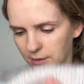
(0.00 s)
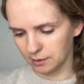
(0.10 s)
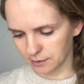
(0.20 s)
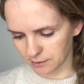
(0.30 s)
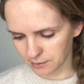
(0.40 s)

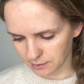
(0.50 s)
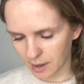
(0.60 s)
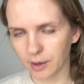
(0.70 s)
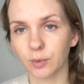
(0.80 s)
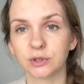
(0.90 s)

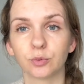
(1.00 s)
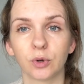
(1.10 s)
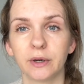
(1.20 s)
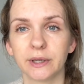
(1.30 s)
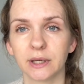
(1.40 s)
I was
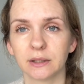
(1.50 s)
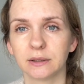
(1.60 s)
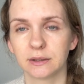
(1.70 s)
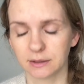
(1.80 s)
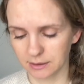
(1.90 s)

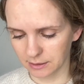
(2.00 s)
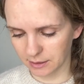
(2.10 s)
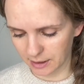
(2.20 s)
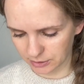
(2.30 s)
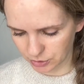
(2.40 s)
worried
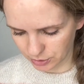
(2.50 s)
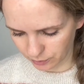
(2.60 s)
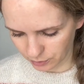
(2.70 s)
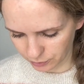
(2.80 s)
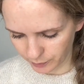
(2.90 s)
that she
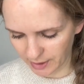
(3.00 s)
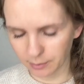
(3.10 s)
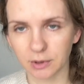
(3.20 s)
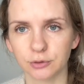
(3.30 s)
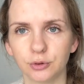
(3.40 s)
won't be
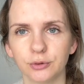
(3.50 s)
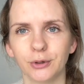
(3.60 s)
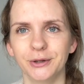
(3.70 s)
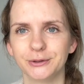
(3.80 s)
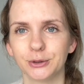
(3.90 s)
able
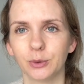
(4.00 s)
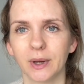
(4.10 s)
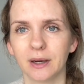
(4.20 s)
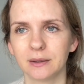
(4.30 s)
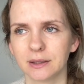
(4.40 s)
to to
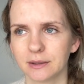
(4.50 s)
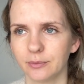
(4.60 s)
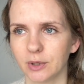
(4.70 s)
wear it,